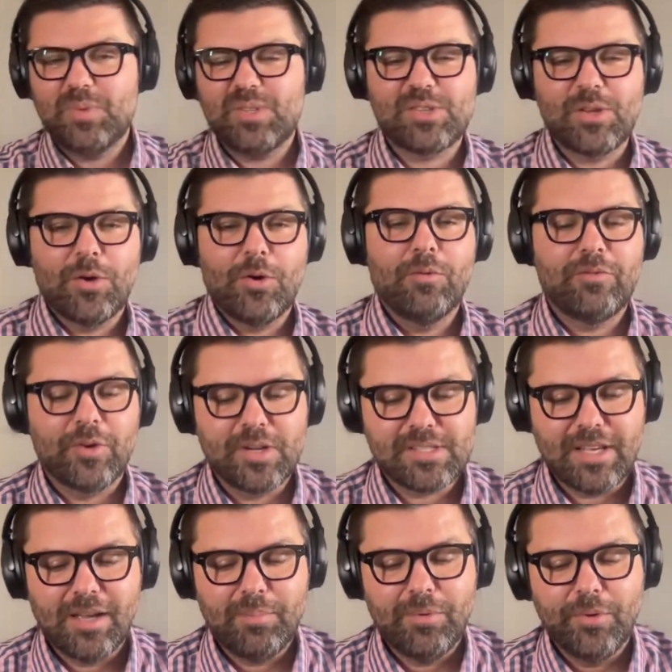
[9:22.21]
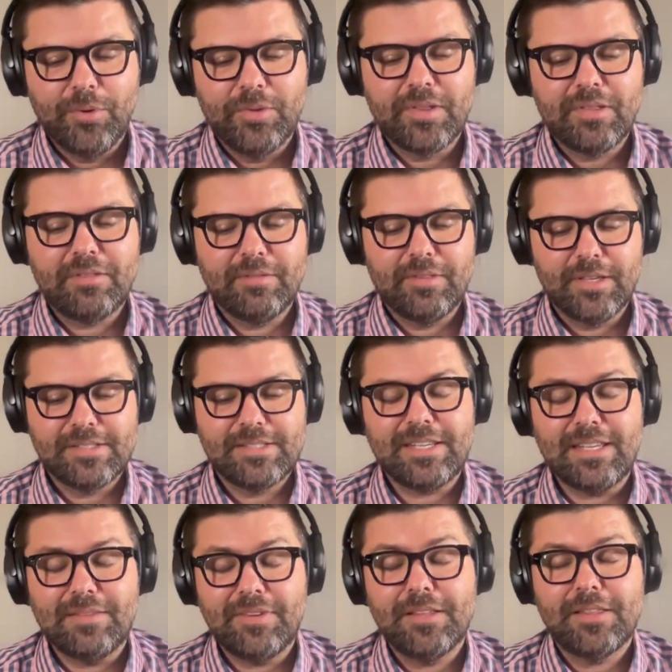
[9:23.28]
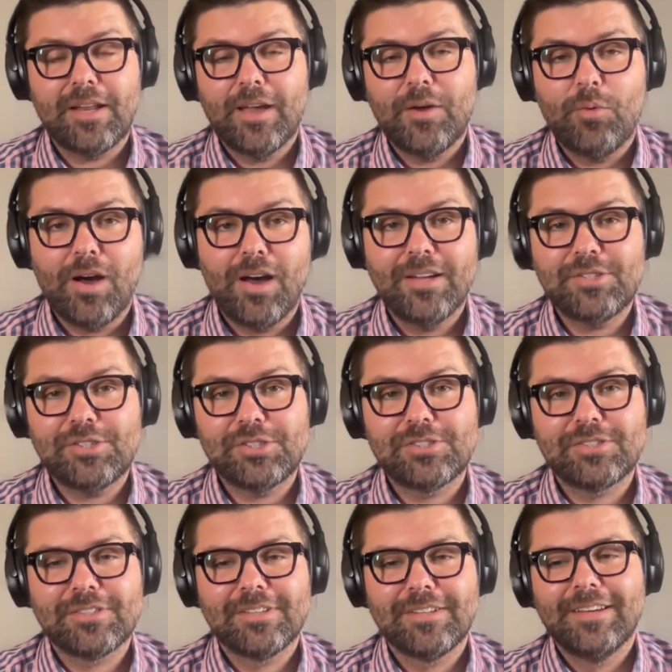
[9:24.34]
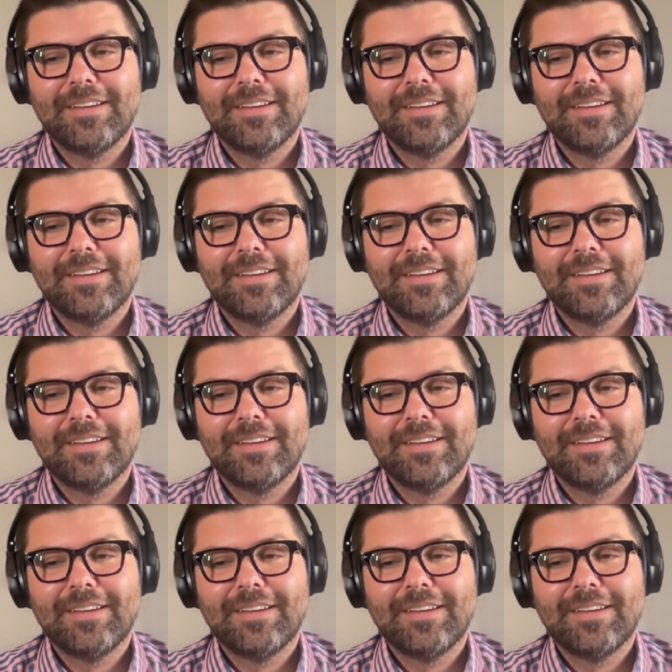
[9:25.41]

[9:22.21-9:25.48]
So, for example, the TV that I watched,